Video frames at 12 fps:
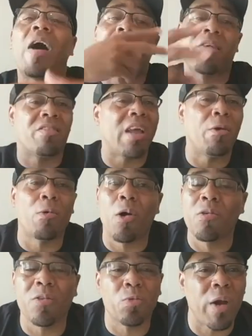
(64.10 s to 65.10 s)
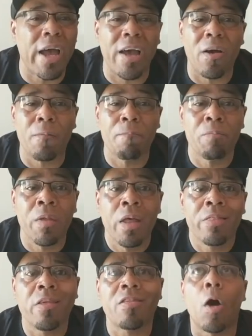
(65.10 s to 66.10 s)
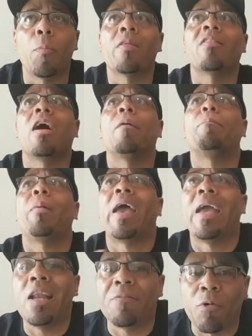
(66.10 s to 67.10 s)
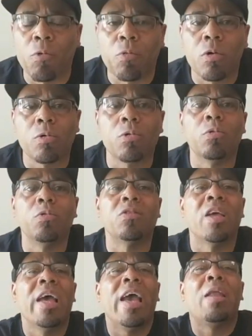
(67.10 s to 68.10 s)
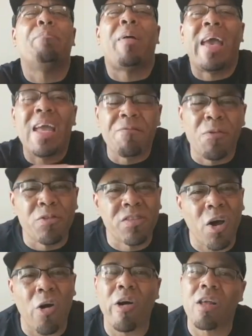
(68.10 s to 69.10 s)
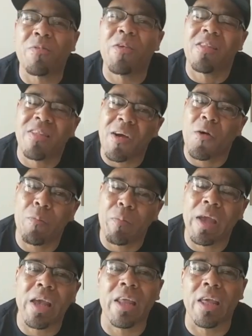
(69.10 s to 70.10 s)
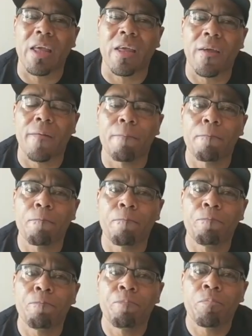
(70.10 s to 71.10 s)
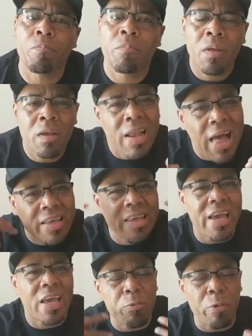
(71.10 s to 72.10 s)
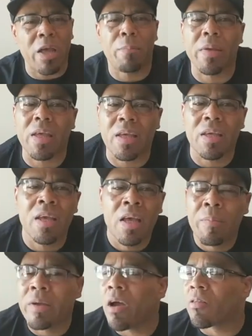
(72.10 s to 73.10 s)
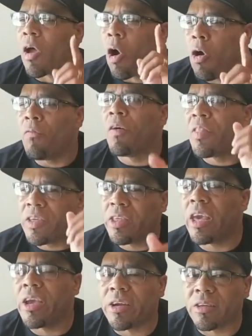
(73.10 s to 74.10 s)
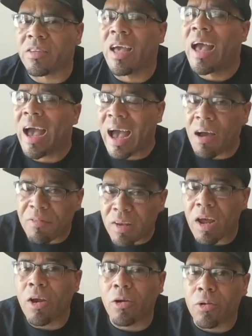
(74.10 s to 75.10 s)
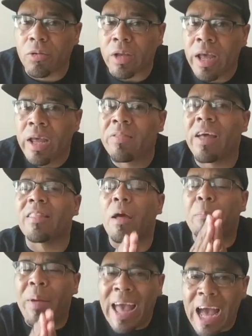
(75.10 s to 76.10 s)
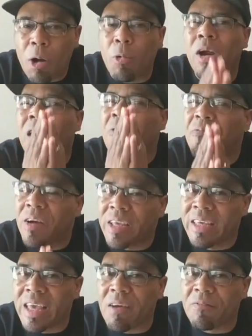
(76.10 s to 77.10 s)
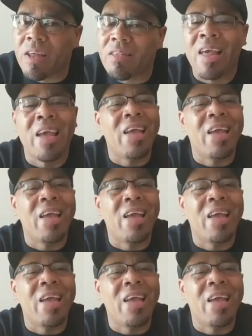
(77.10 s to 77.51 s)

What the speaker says: Father's Day rolls around, this opens up painful wounds and painful scars for so many. Lock in with me, because over the years, I've learned that the power of forgiveness